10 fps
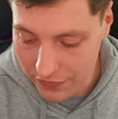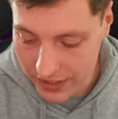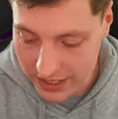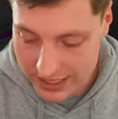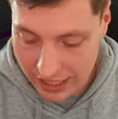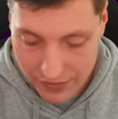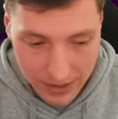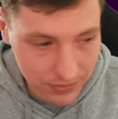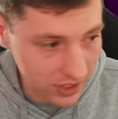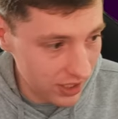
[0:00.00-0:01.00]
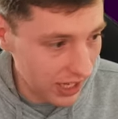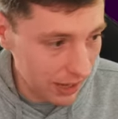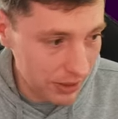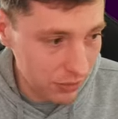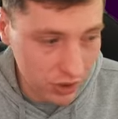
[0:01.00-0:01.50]
I think Southampton,
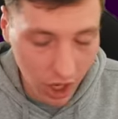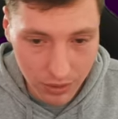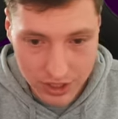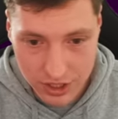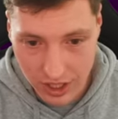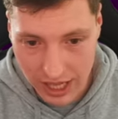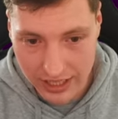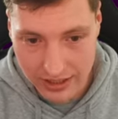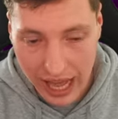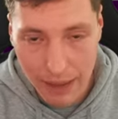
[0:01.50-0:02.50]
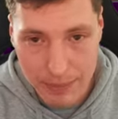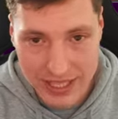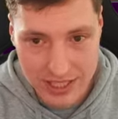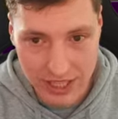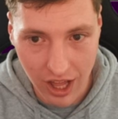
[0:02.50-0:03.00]
I mean, we'll go into like our
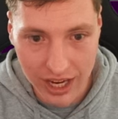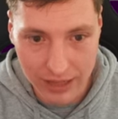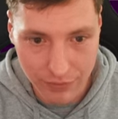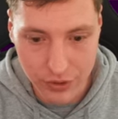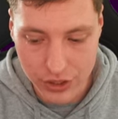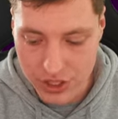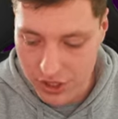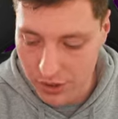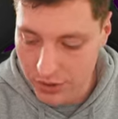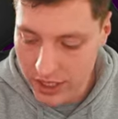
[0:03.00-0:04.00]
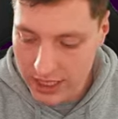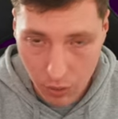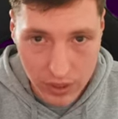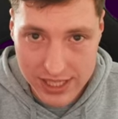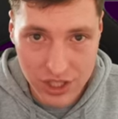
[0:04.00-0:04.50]
best lineup very soon,
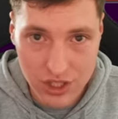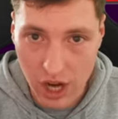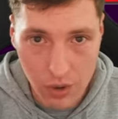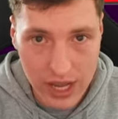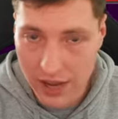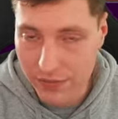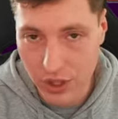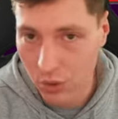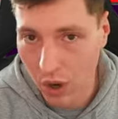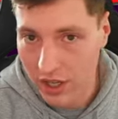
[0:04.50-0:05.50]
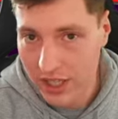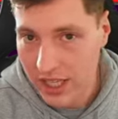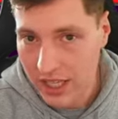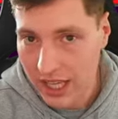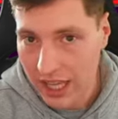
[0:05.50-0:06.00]
but we just don't have the
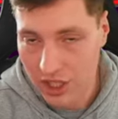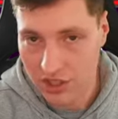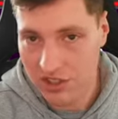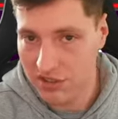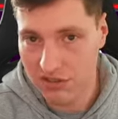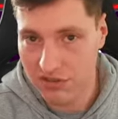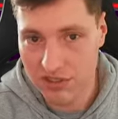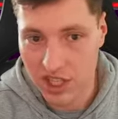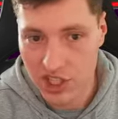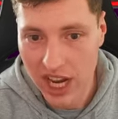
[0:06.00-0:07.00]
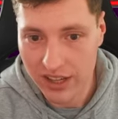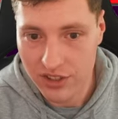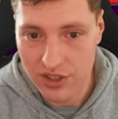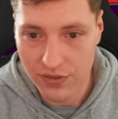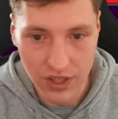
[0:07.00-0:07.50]
quality to to
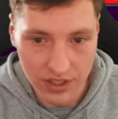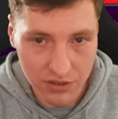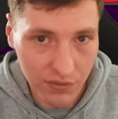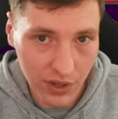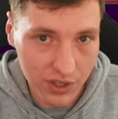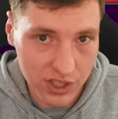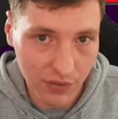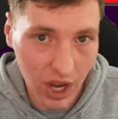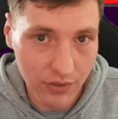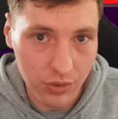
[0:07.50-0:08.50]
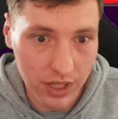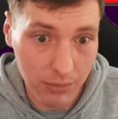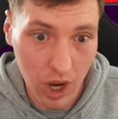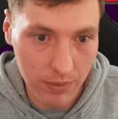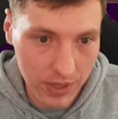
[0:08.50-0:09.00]
challenge for, for survival,
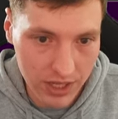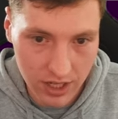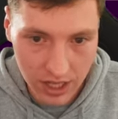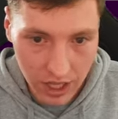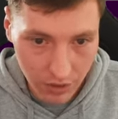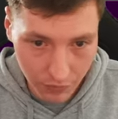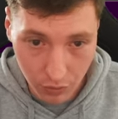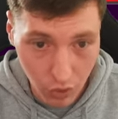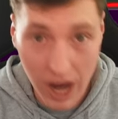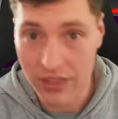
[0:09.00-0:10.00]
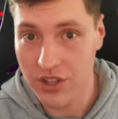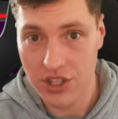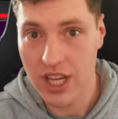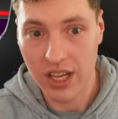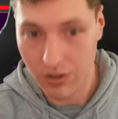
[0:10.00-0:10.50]
in my opinion, for right this
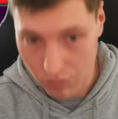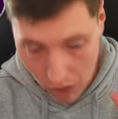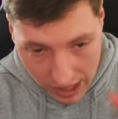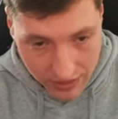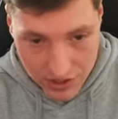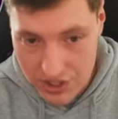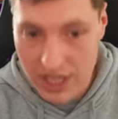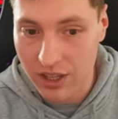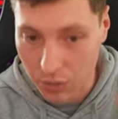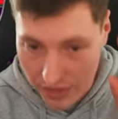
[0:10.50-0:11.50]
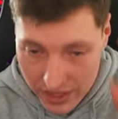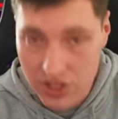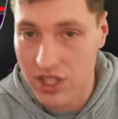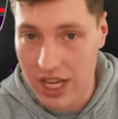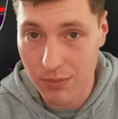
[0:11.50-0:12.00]
second. Right this second with
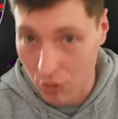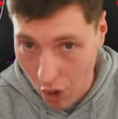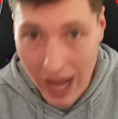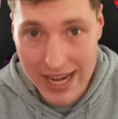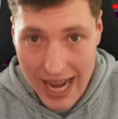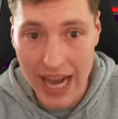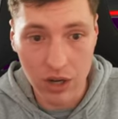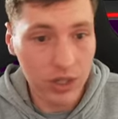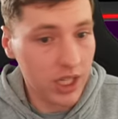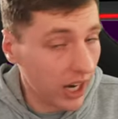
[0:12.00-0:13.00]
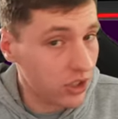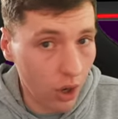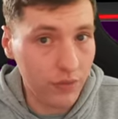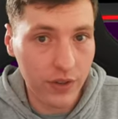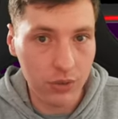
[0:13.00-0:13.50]
this team right now, I
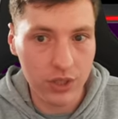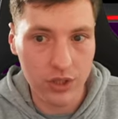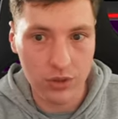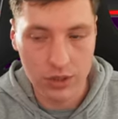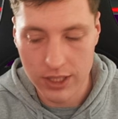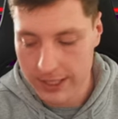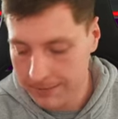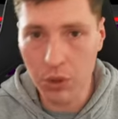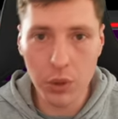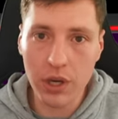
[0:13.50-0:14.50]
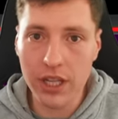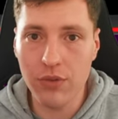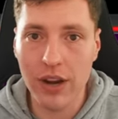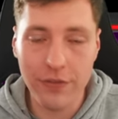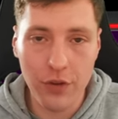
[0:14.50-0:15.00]
don't think we do. So we'll quickly
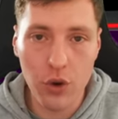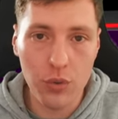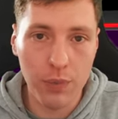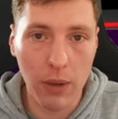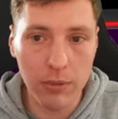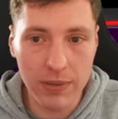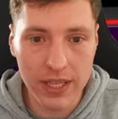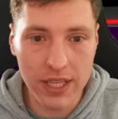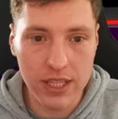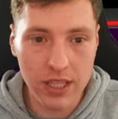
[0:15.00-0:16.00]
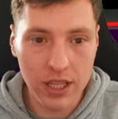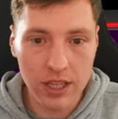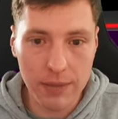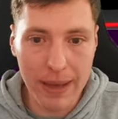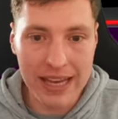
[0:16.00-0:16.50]
run through probably
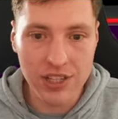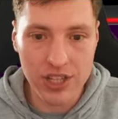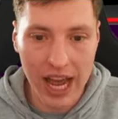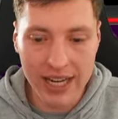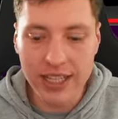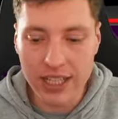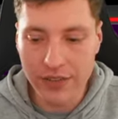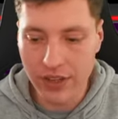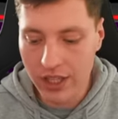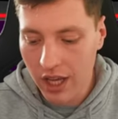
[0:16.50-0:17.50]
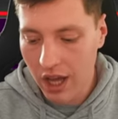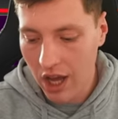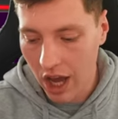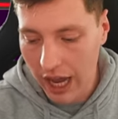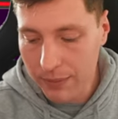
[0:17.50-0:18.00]
the main starting eleven.
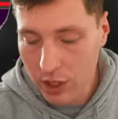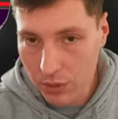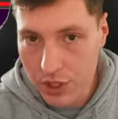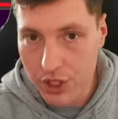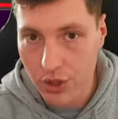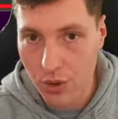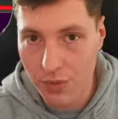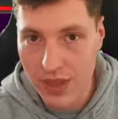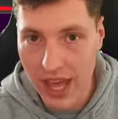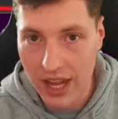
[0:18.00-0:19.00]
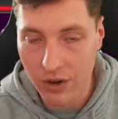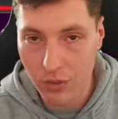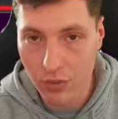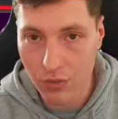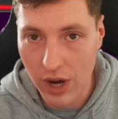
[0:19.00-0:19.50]
I'm going to assume that
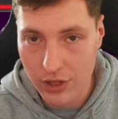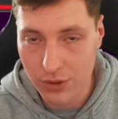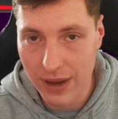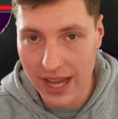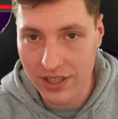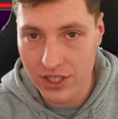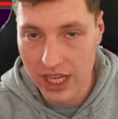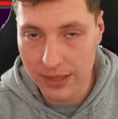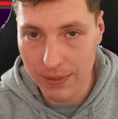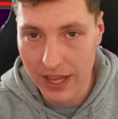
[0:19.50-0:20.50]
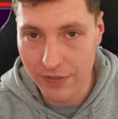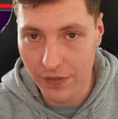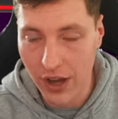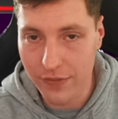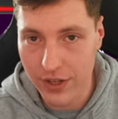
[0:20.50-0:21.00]
Russell Martin's going to play a
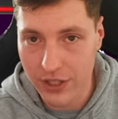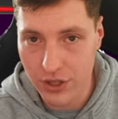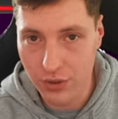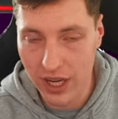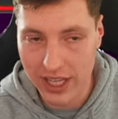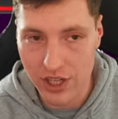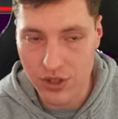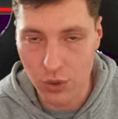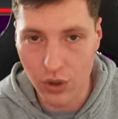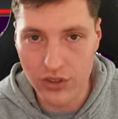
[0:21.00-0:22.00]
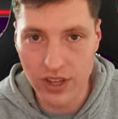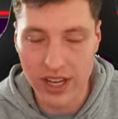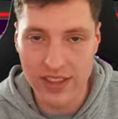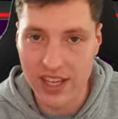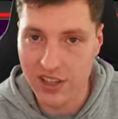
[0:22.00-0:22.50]
five three two like he sort of
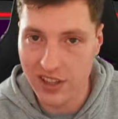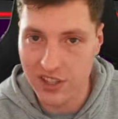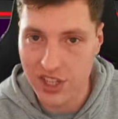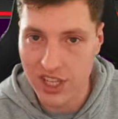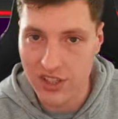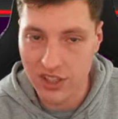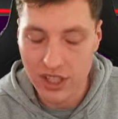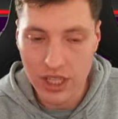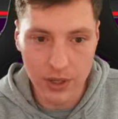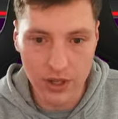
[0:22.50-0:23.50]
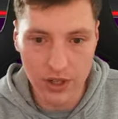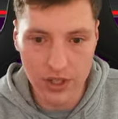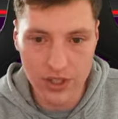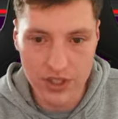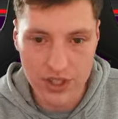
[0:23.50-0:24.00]
did at the end of the season,
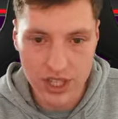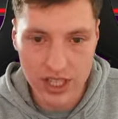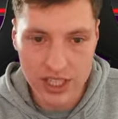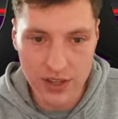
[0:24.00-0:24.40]
because